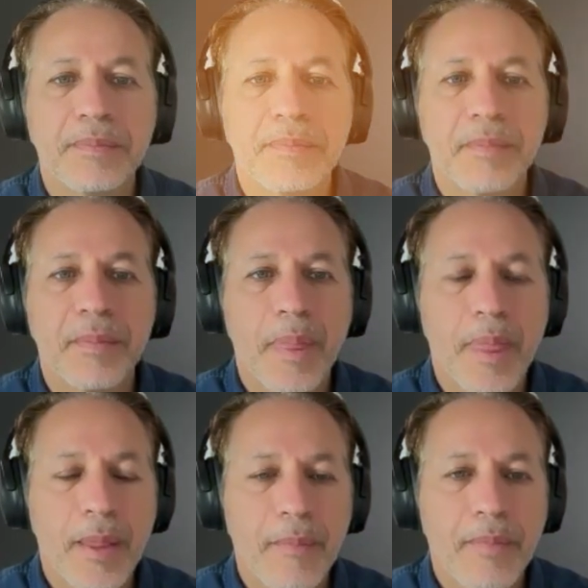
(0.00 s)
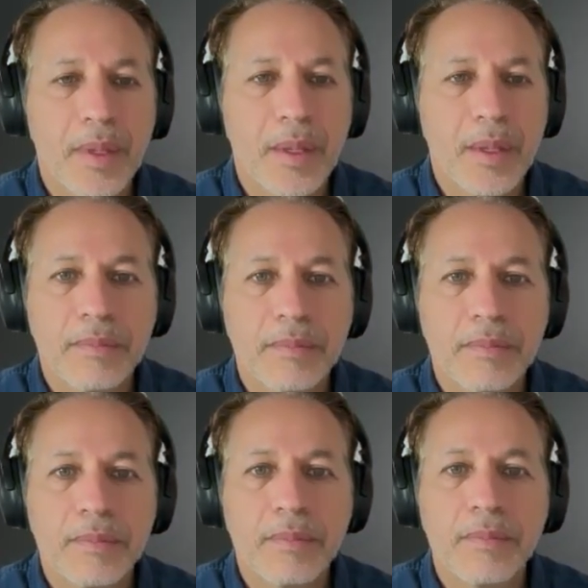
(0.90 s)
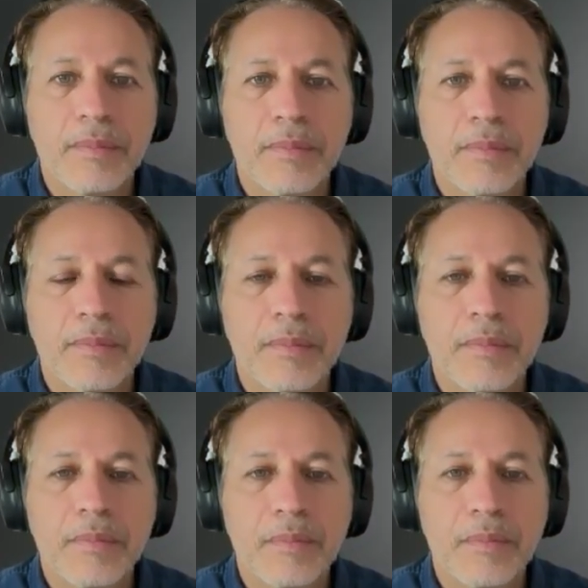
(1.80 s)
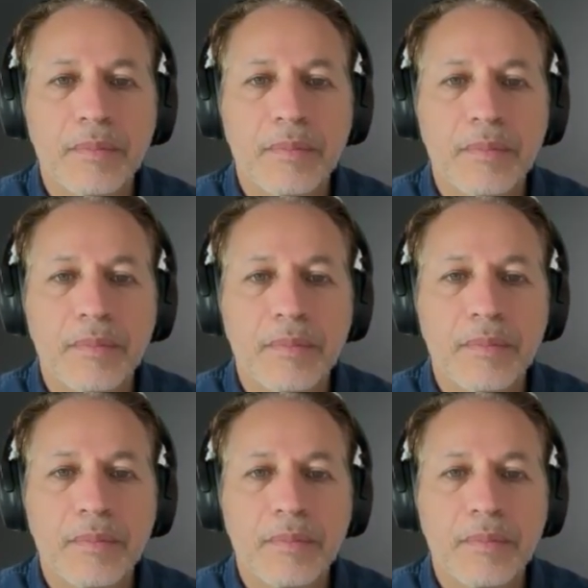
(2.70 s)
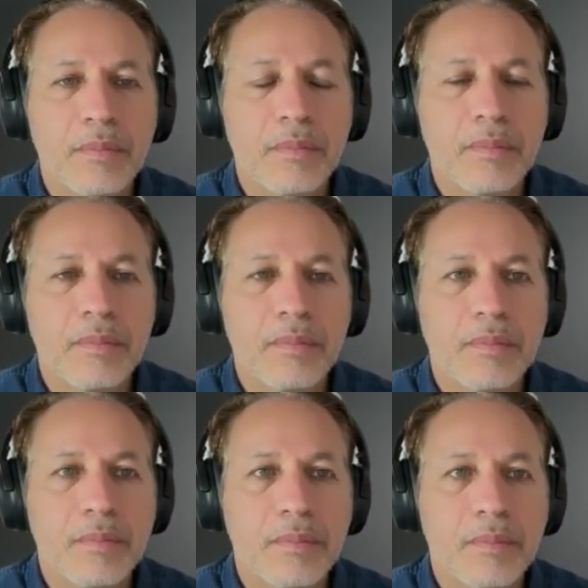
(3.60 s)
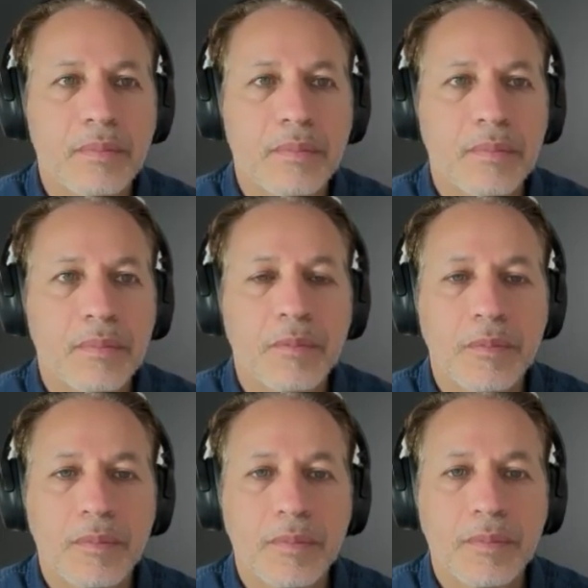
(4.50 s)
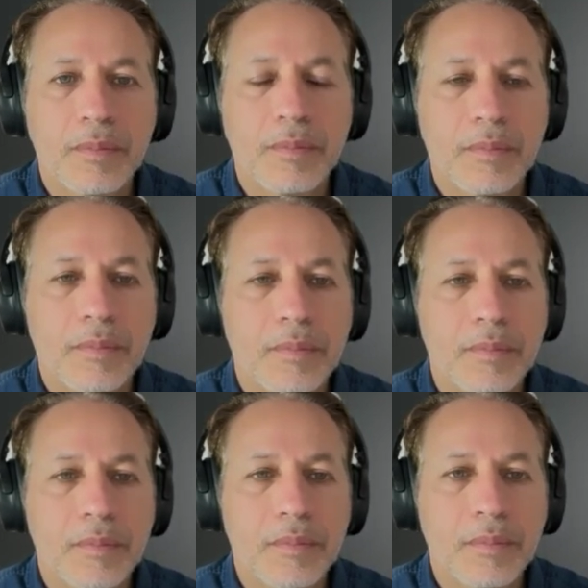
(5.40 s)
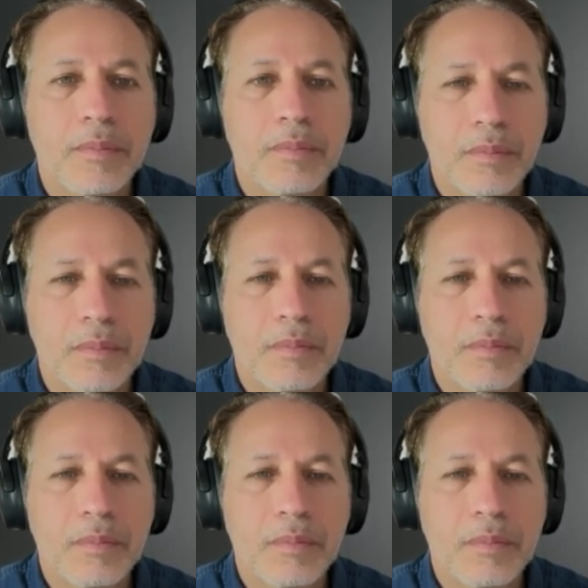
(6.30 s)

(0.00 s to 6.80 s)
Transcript: [no speech]